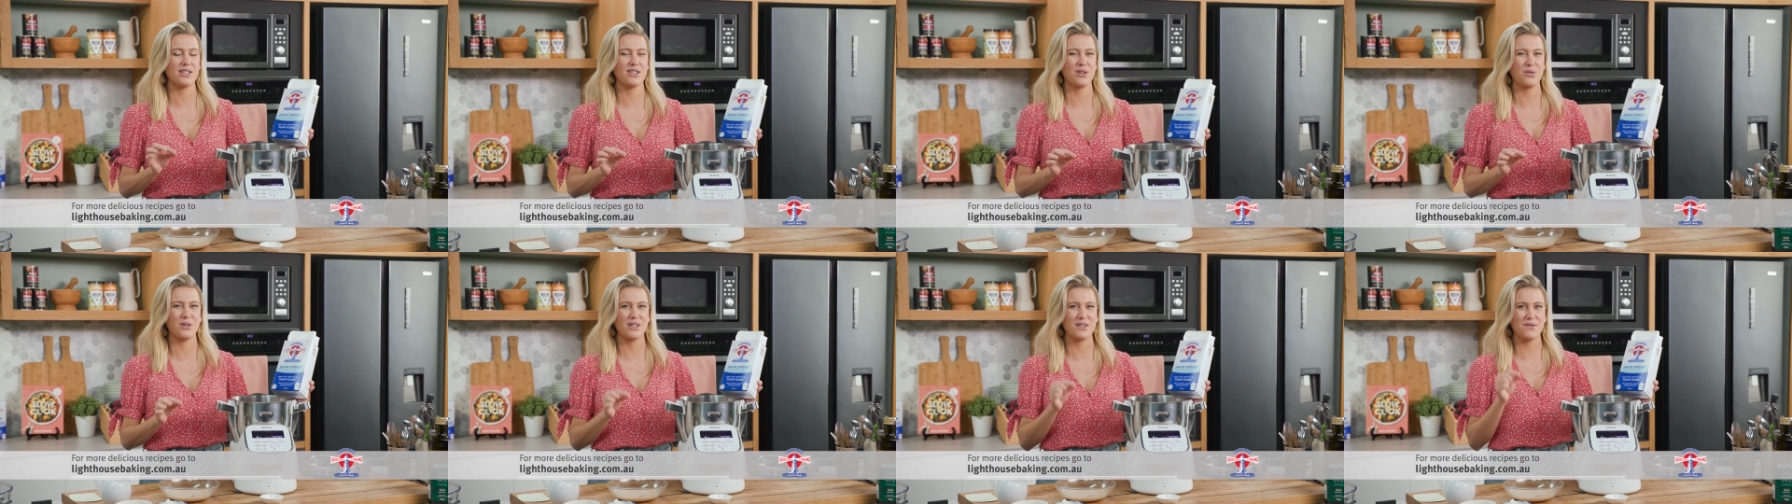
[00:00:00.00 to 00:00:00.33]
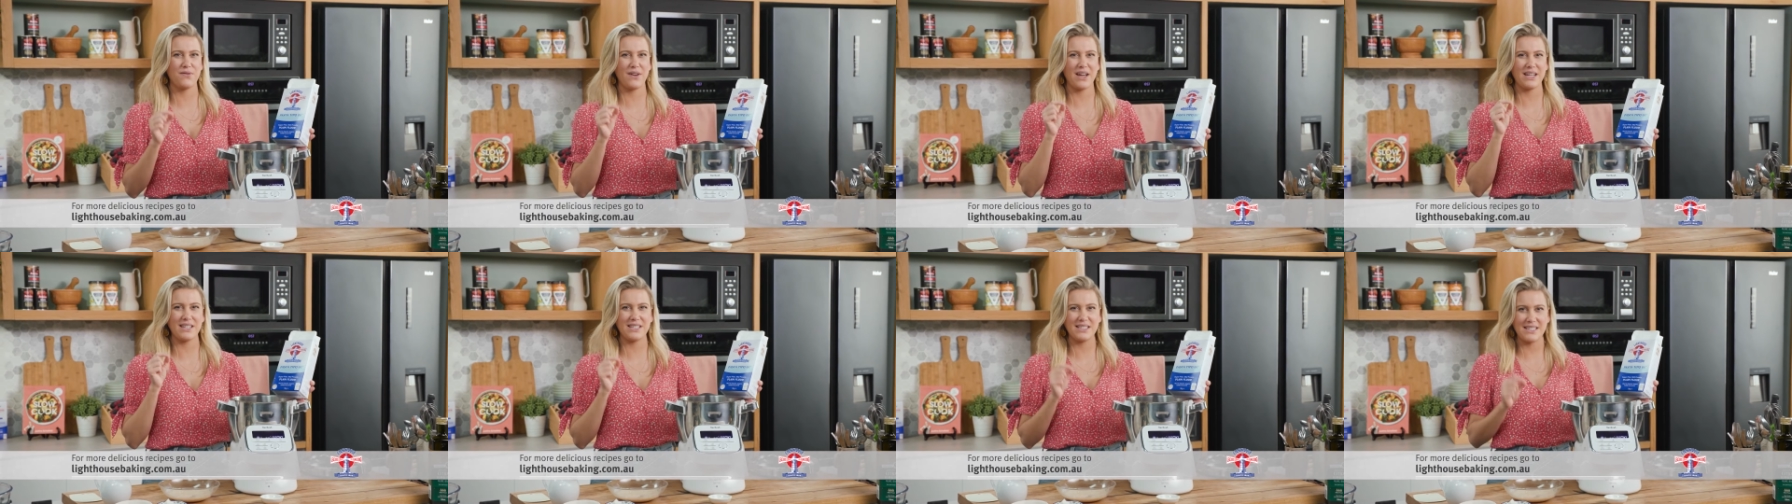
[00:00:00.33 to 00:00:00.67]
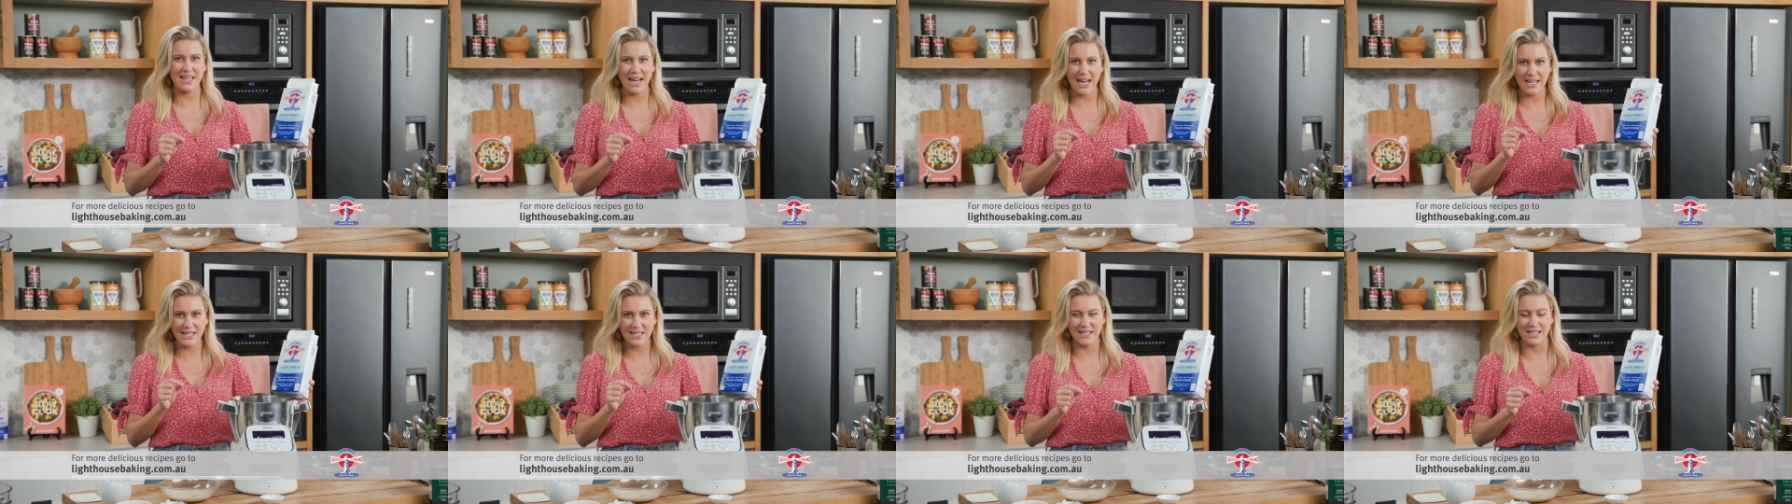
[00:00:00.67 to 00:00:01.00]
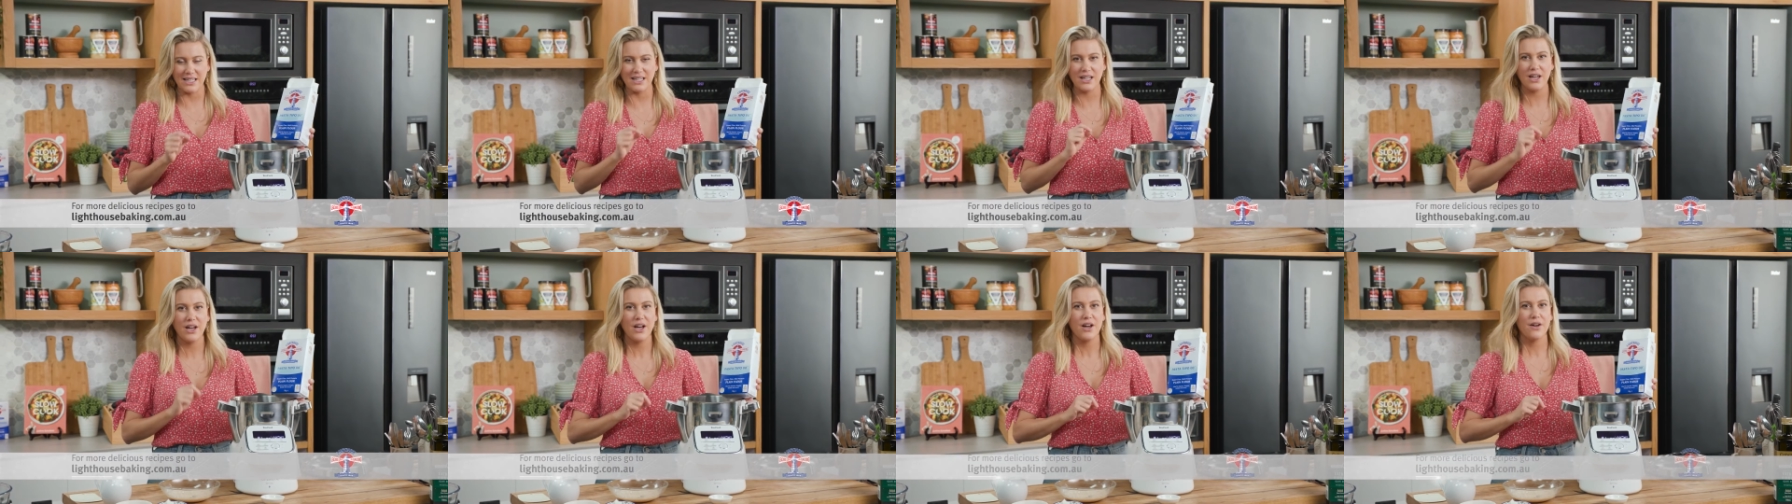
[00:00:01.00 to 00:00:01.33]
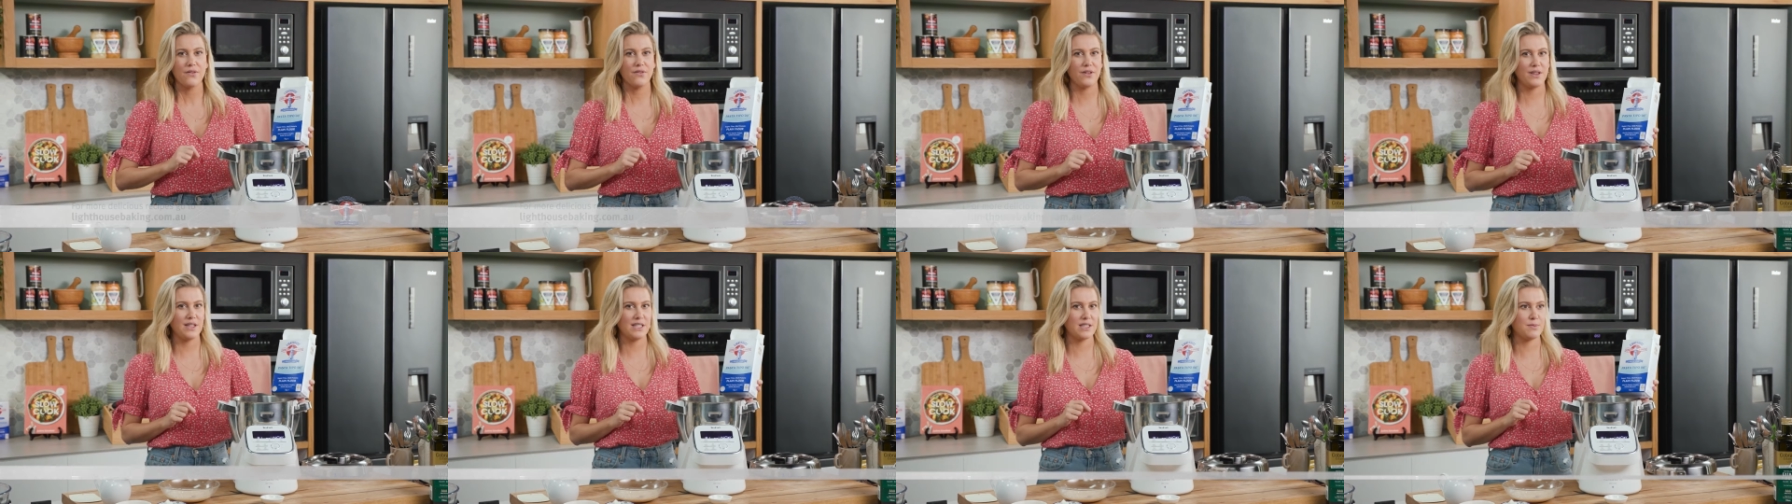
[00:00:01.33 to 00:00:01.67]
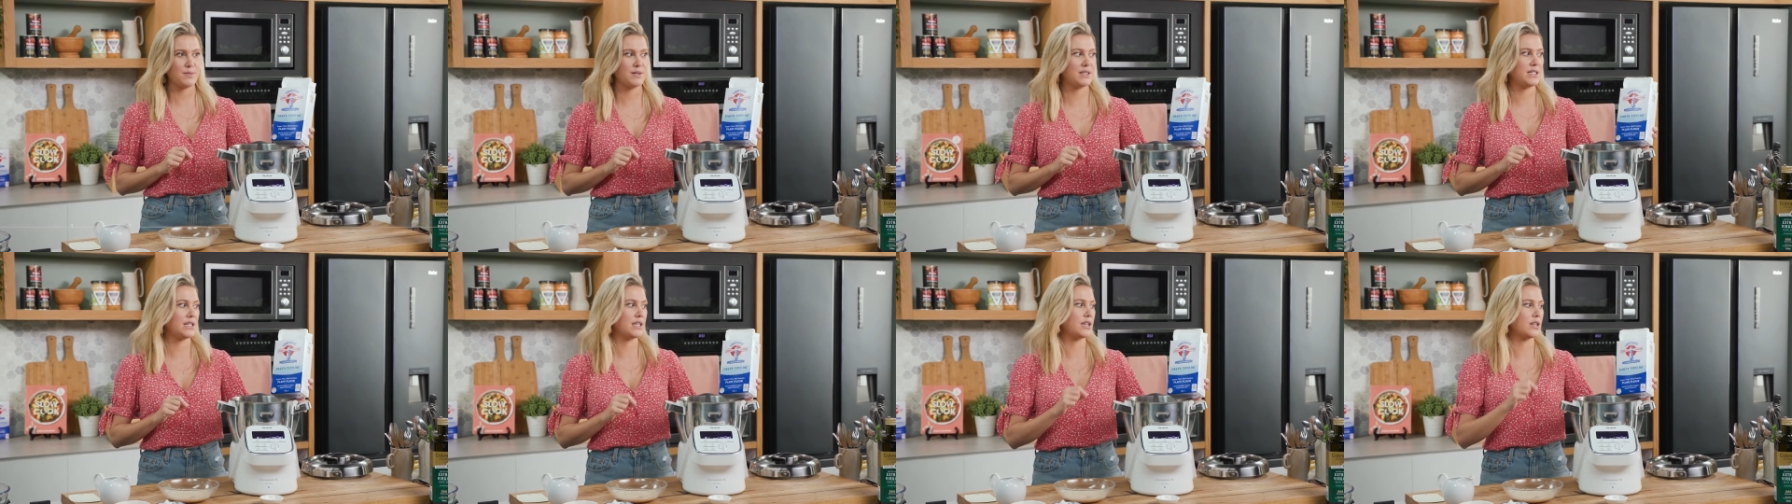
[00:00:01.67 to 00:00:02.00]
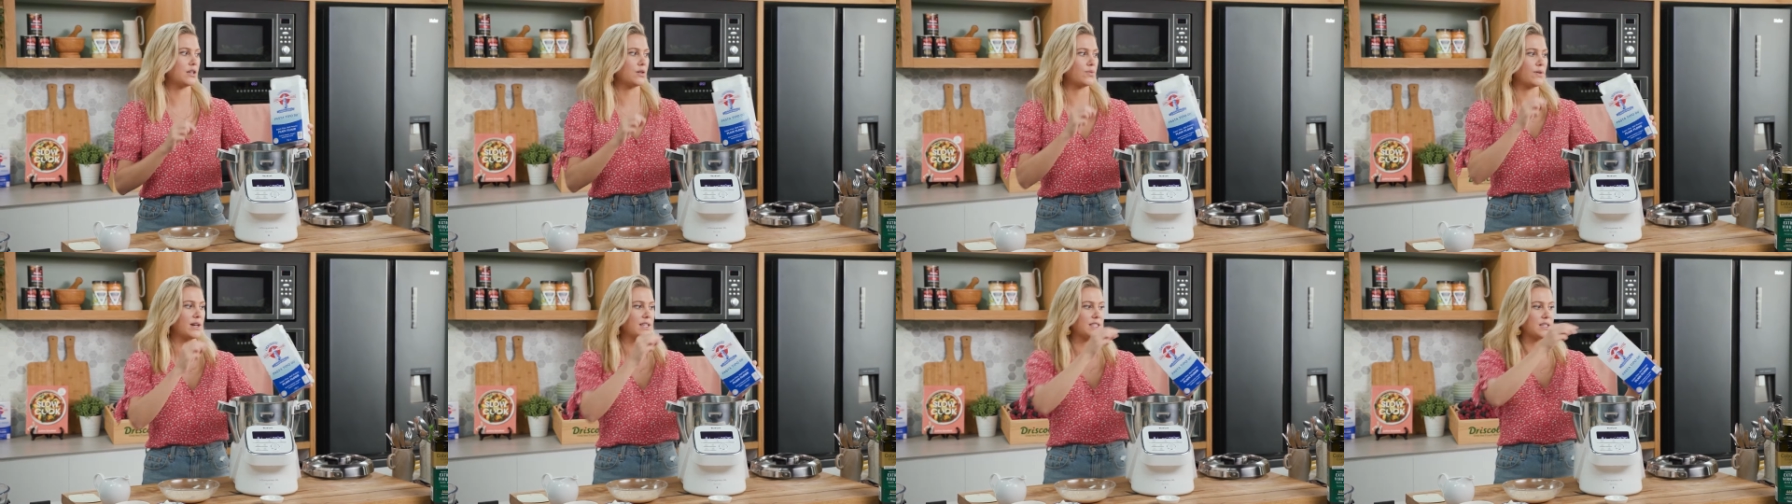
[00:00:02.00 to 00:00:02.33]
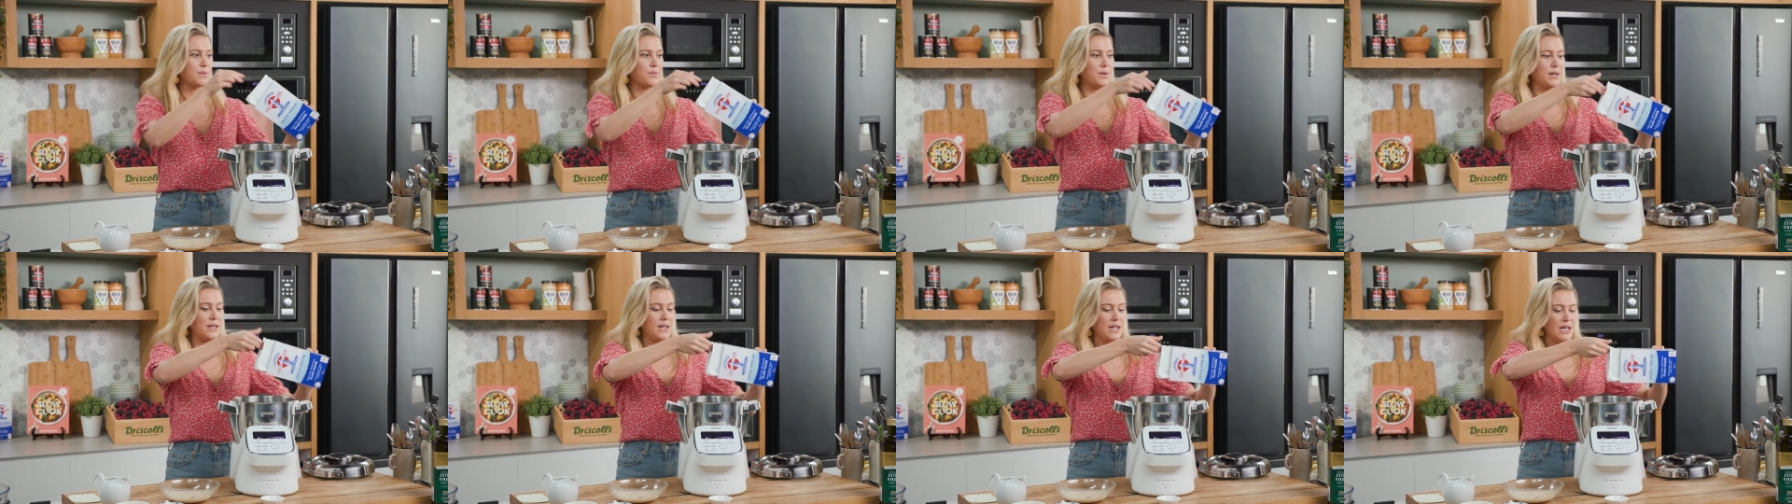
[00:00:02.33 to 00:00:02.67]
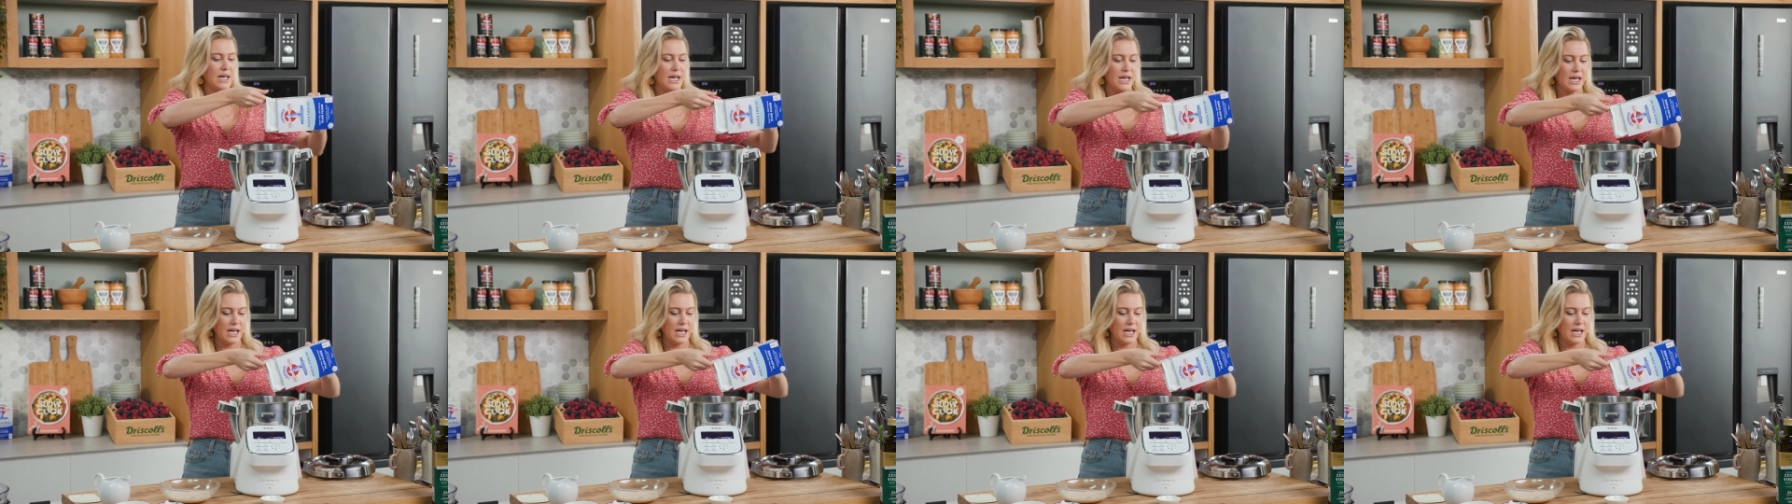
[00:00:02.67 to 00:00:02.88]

so it's fantastic for this particular recipe.